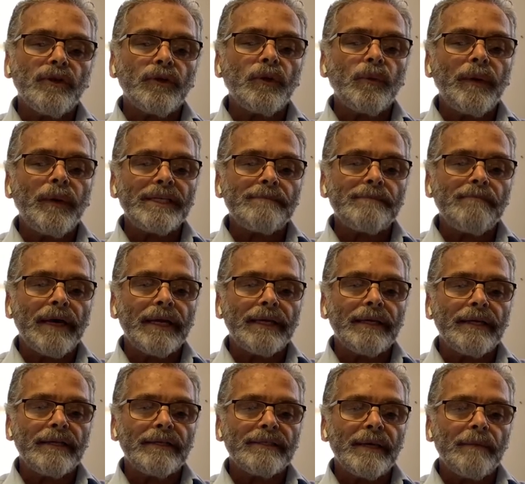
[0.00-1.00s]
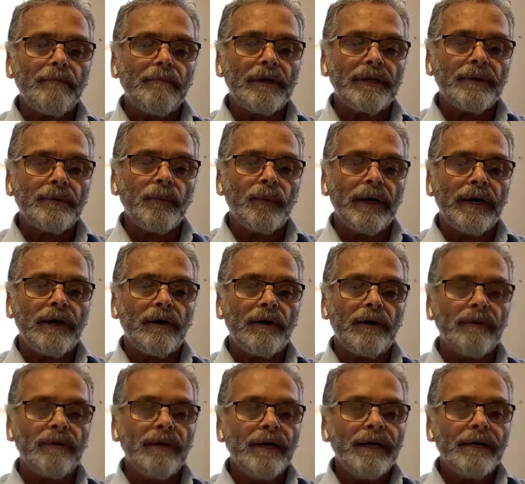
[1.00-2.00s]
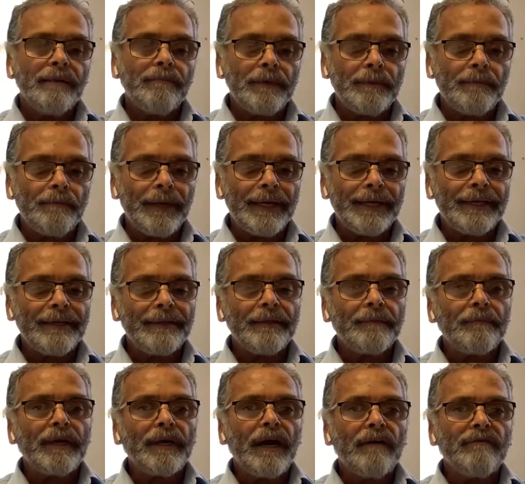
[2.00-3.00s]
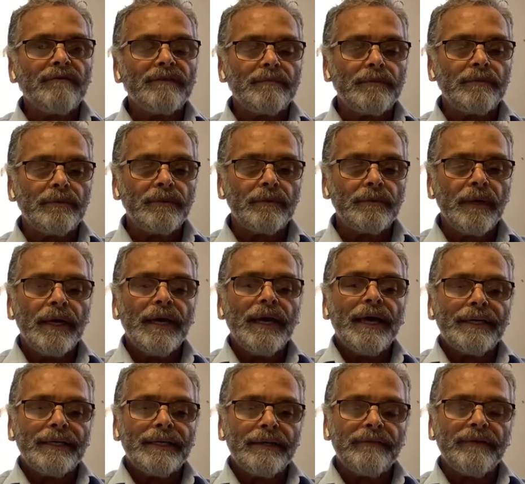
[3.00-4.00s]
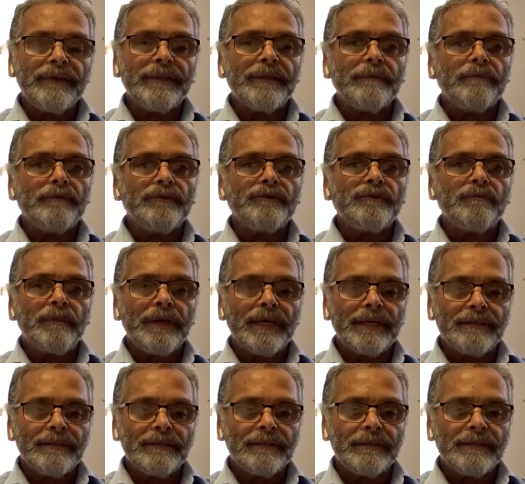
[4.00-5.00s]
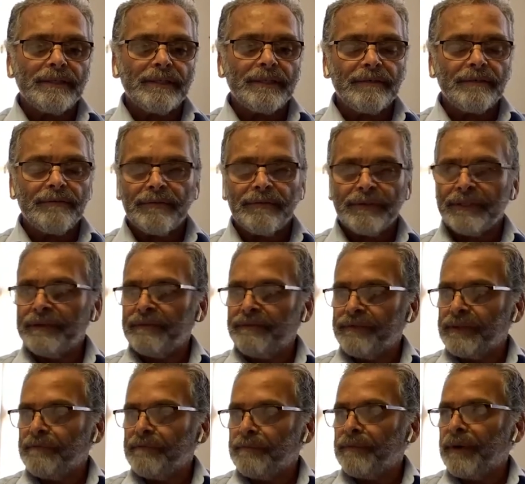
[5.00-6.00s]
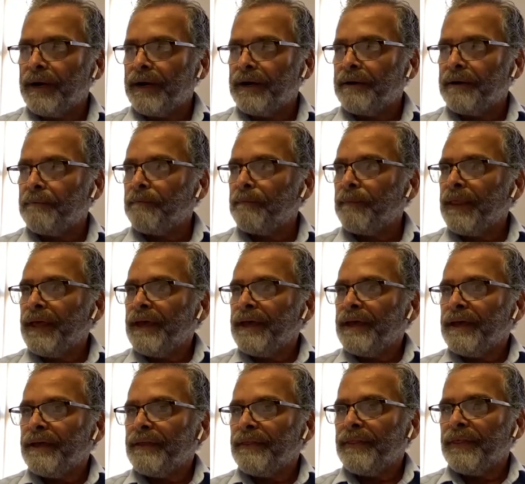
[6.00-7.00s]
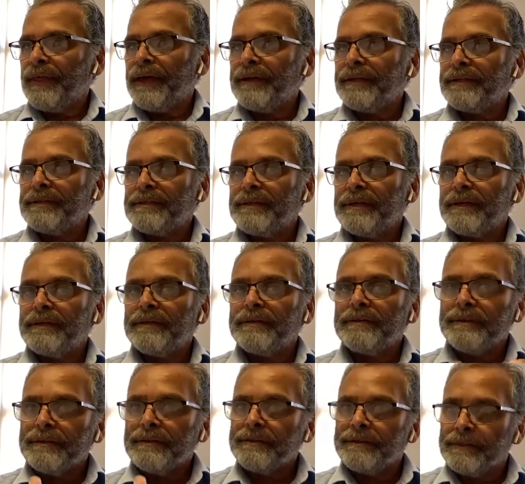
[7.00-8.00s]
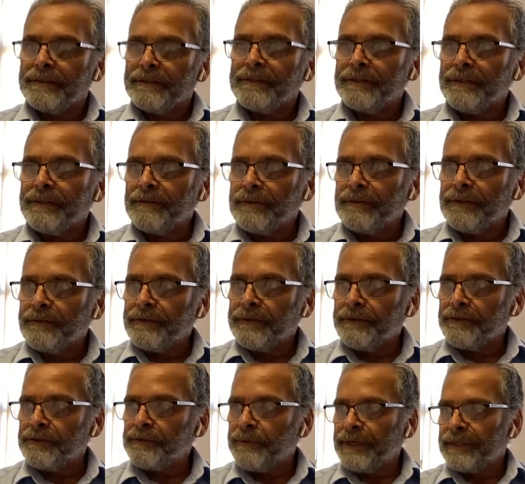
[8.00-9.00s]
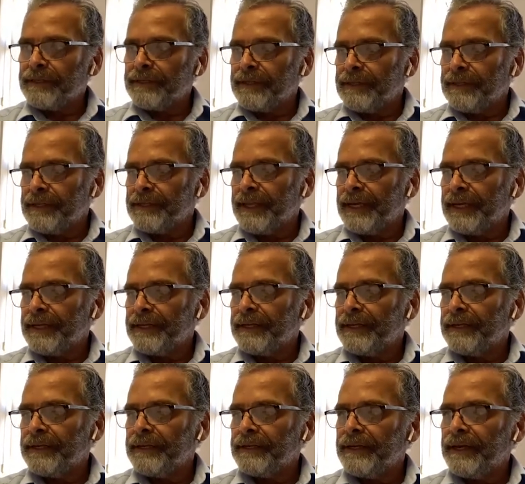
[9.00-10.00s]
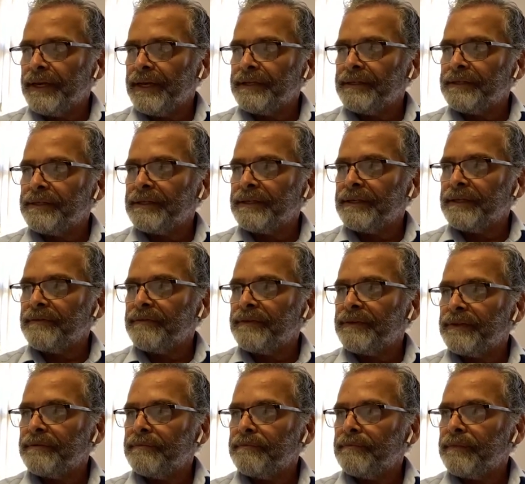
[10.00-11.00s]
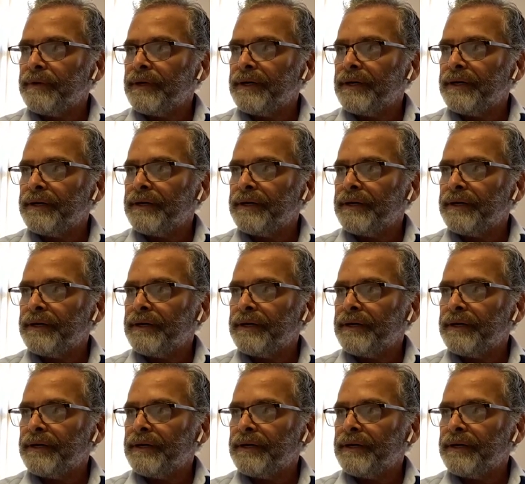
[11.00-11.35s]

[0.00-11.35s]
not always making somebody well, but making them comfortable, giving them respect, and to give them that the respect that they need, and to give them